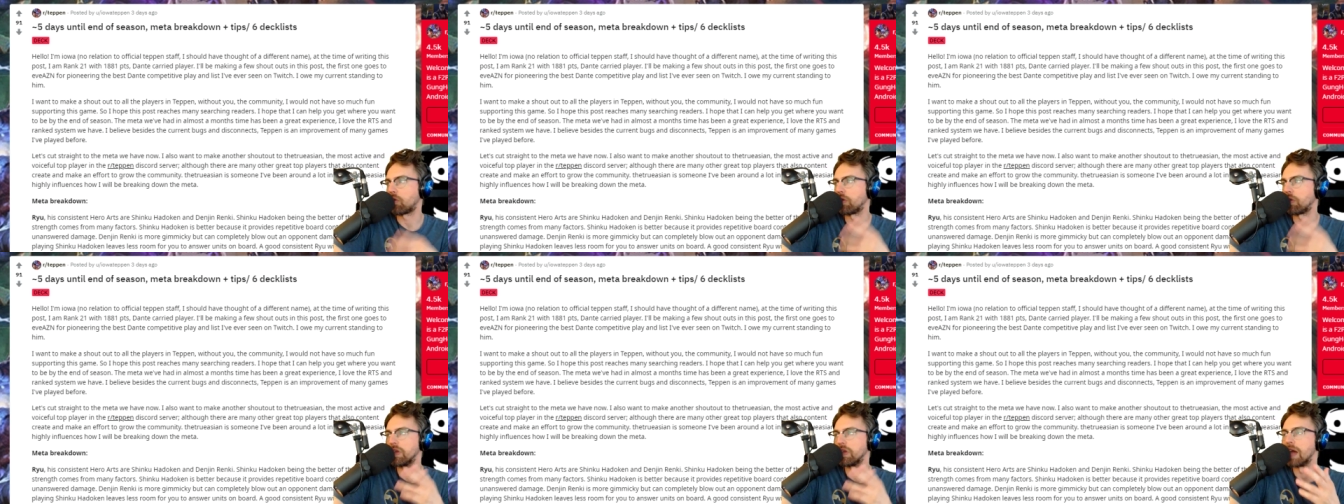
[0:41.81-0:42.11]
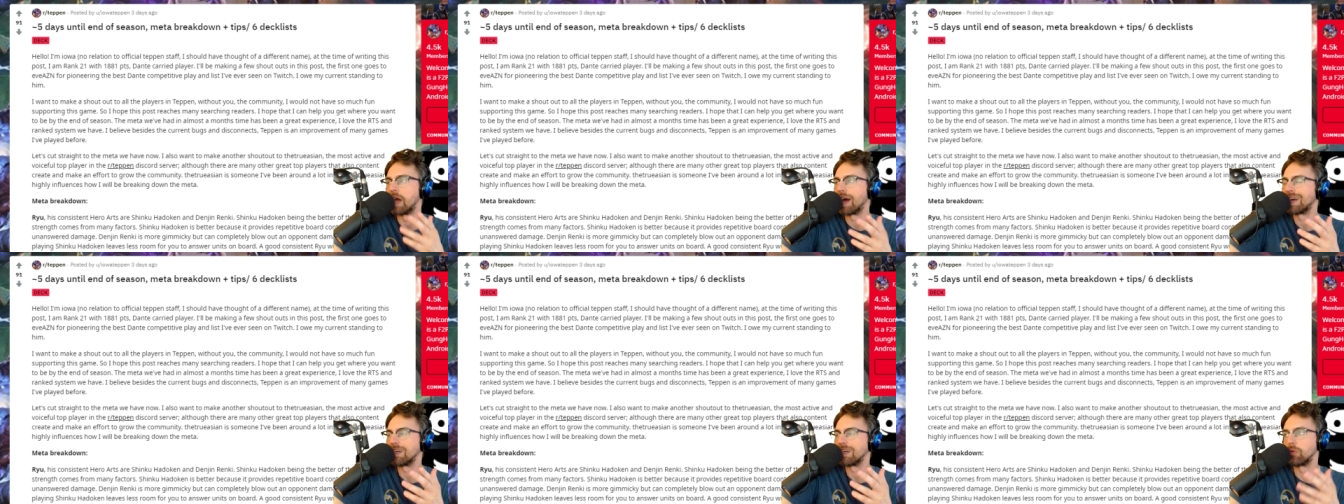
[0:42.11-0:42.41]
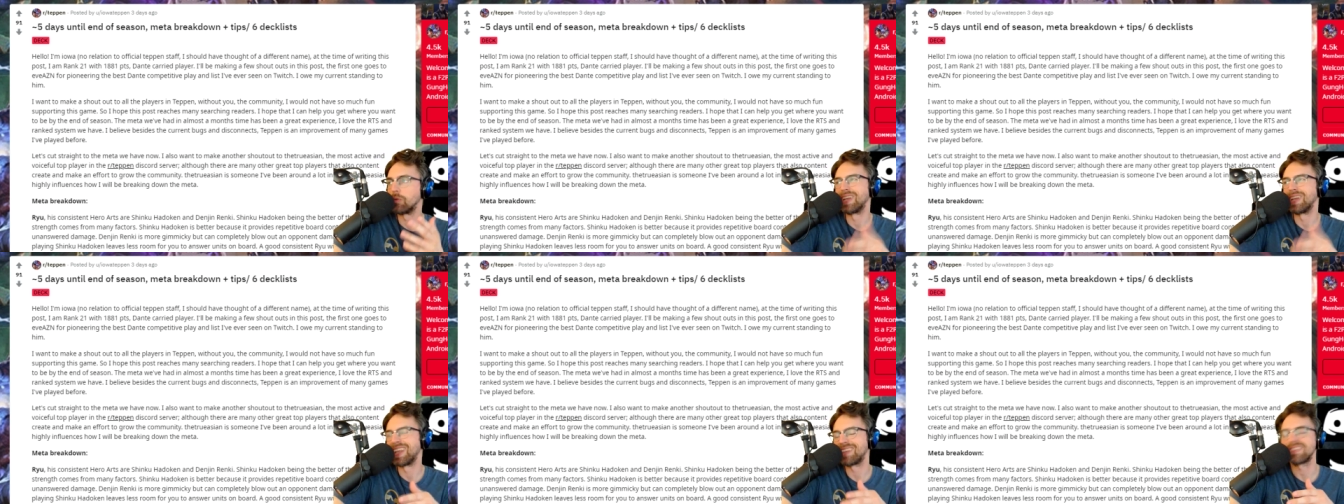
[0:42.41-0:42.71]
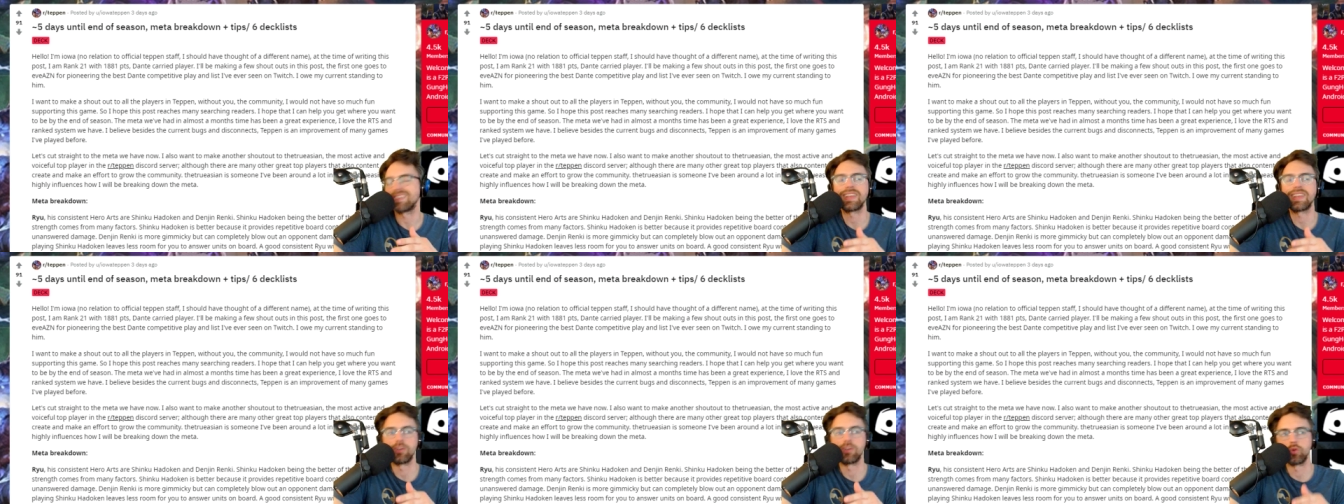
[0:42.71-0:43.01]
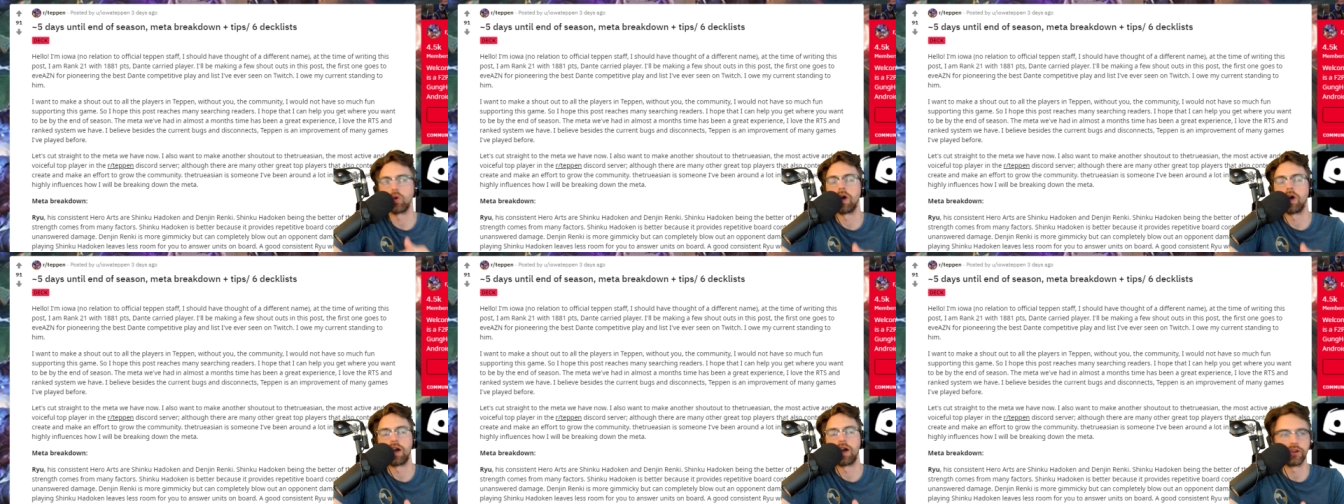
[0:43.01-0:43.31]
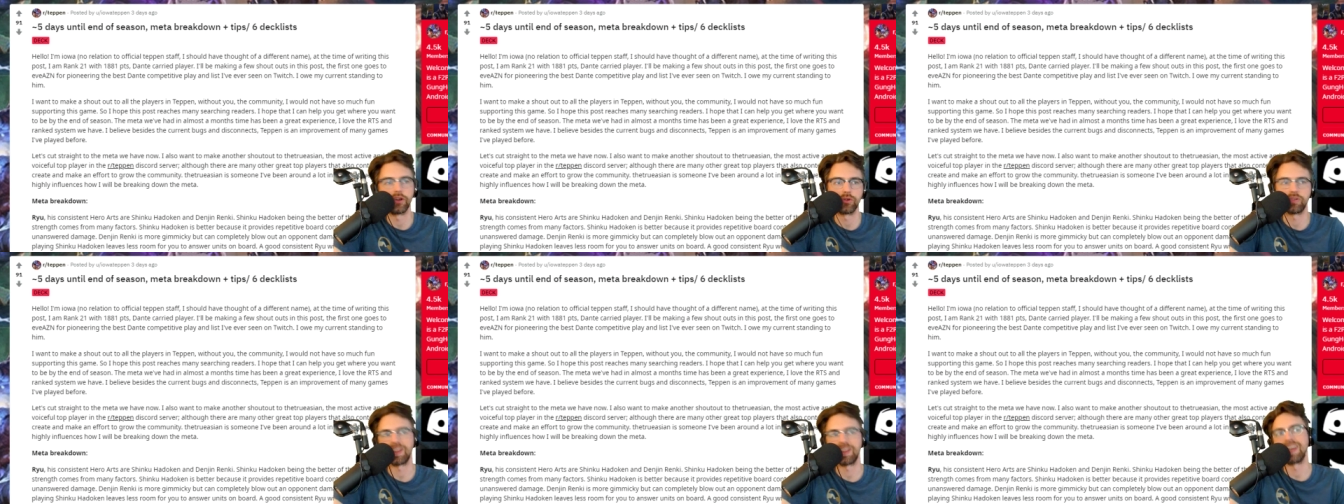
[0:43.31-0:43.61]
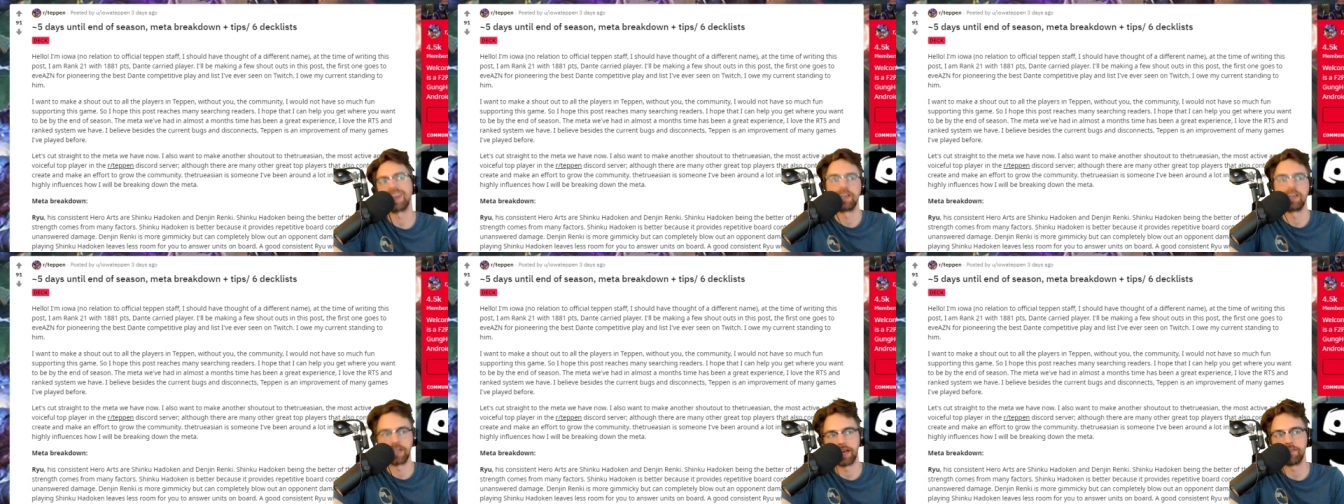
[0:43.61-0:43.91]
It's only 91. Let's get it to
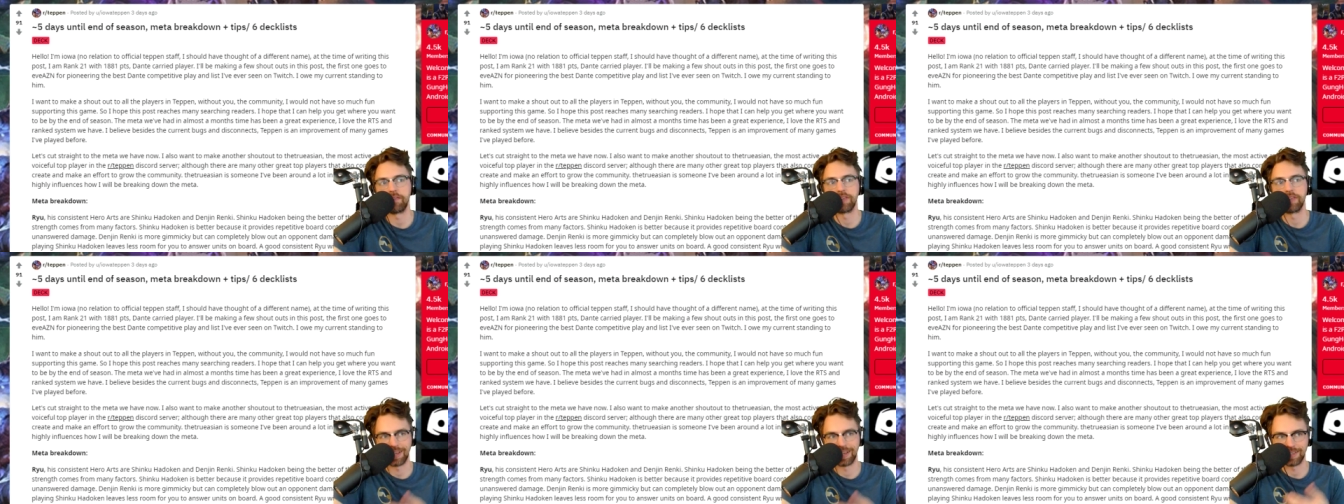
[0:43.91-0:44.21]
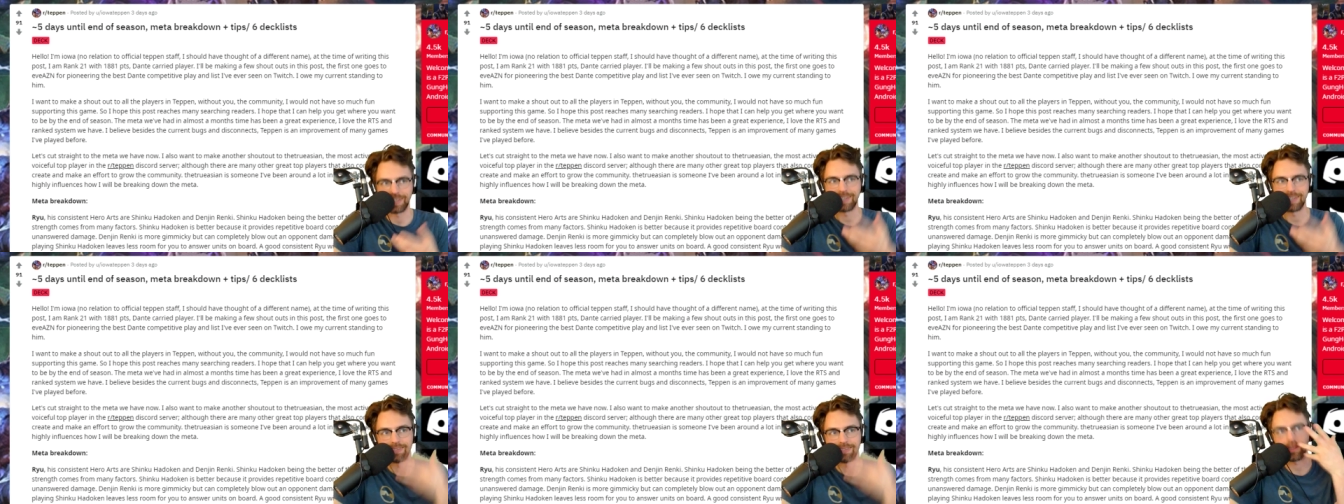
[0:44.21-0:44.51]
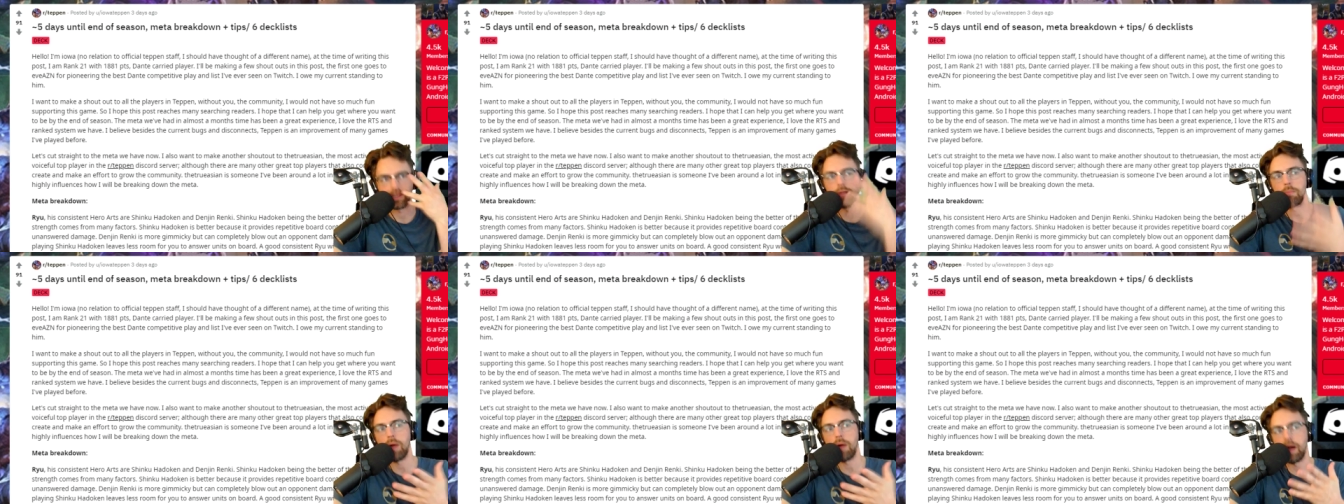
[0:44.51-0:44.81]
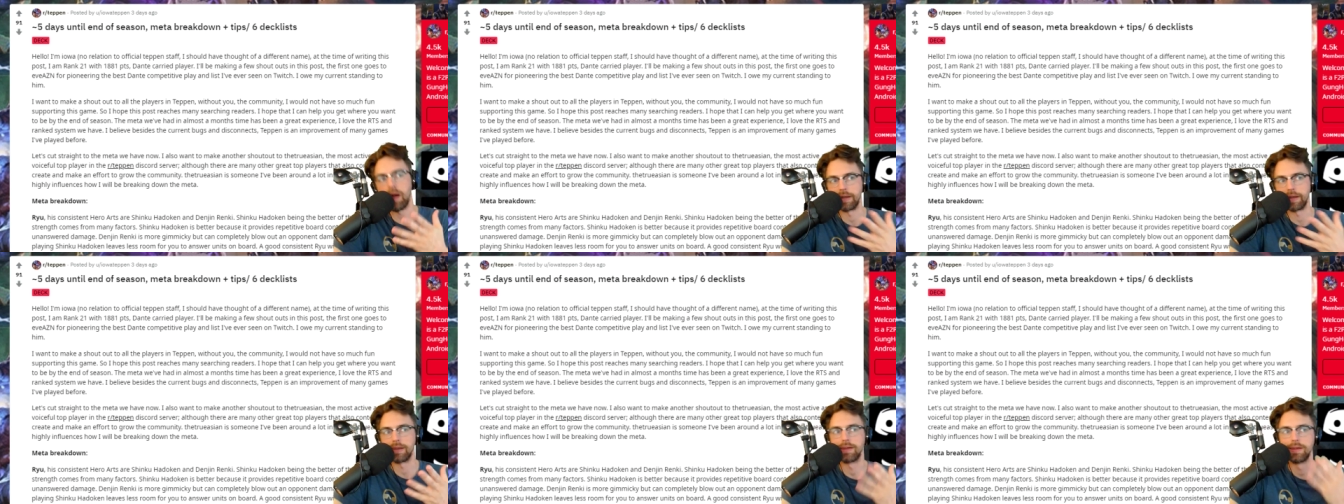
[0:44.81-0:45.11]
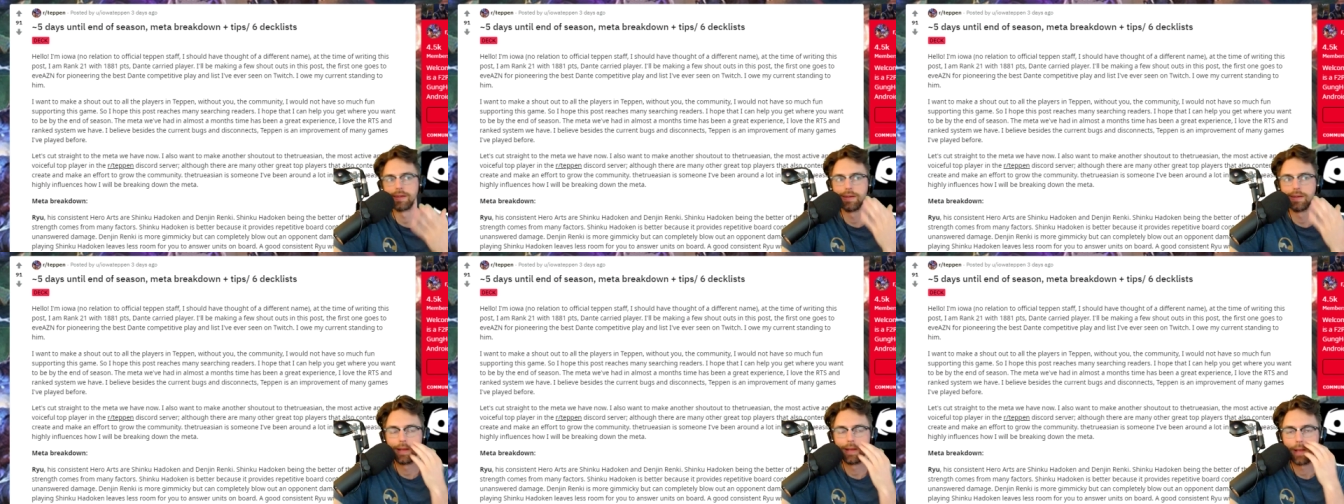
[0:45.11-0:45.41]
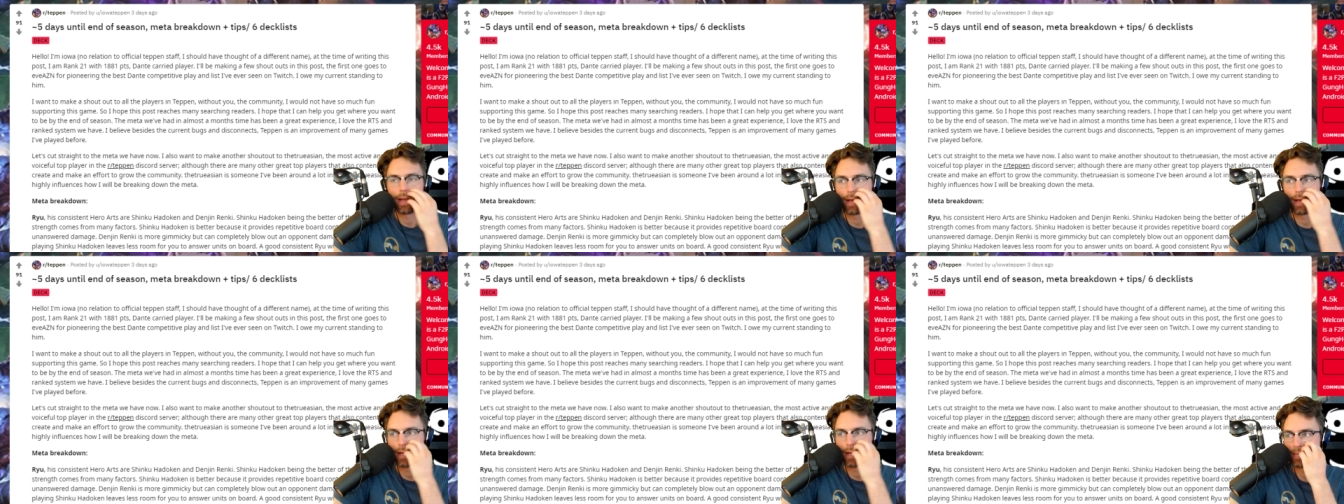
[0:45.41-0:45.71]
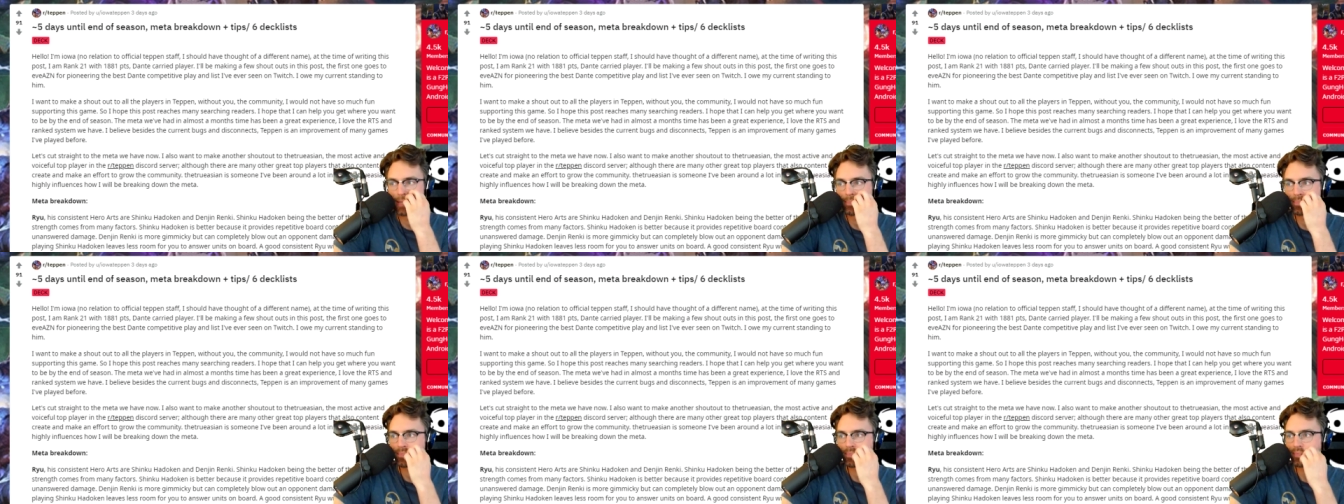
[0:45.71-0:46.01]
111 at least. Come
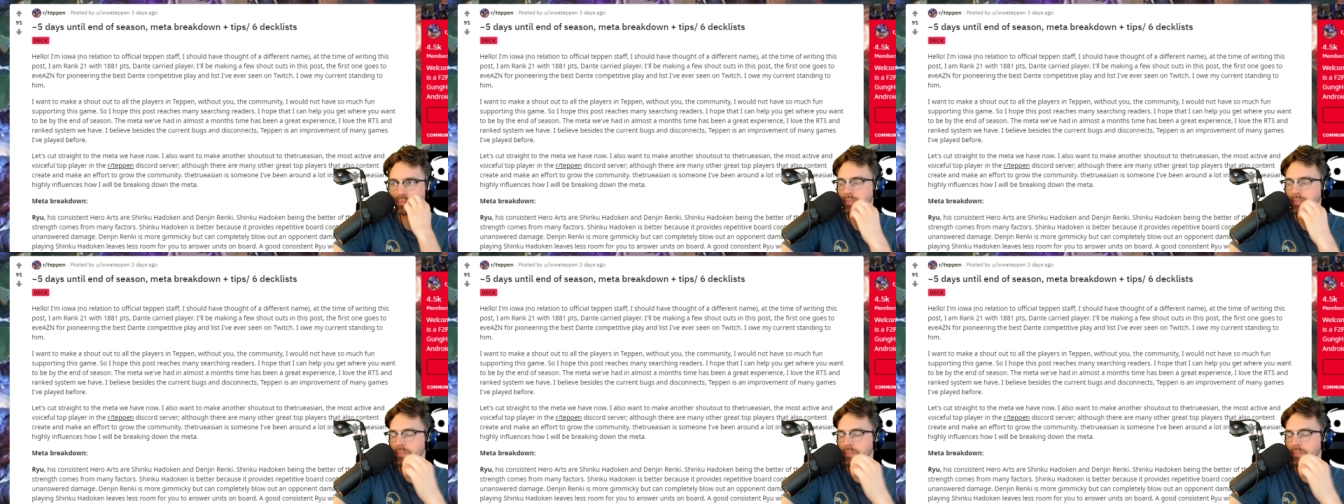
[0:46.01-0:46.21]
on.